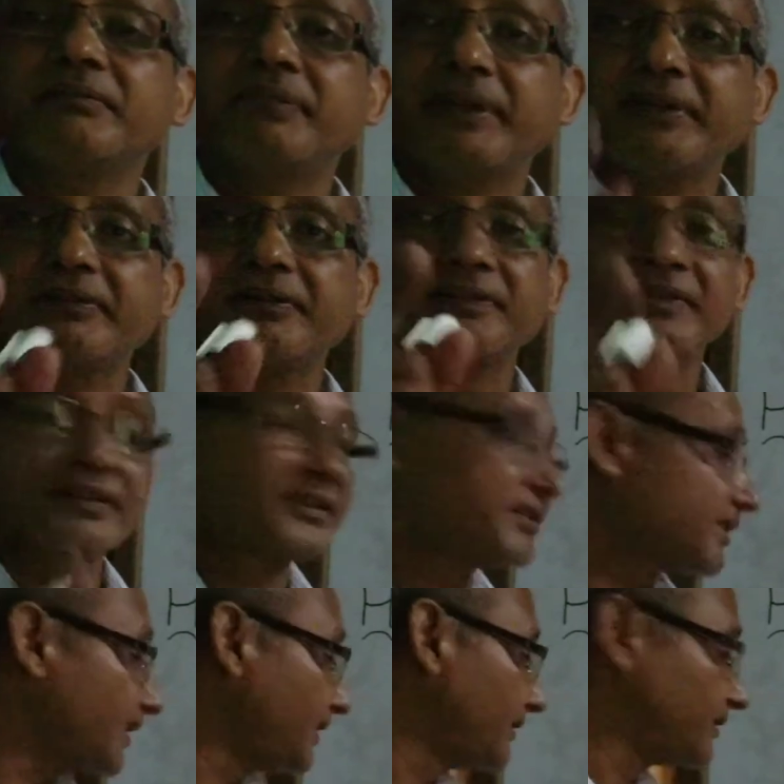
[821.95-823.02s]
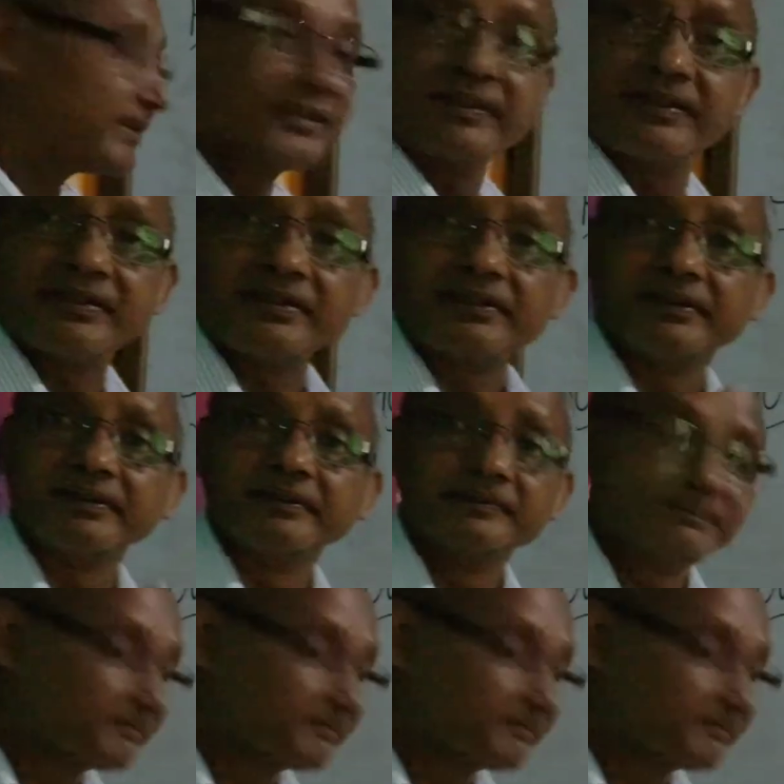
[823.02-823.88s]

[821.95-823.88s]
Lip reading: make you understand. See here.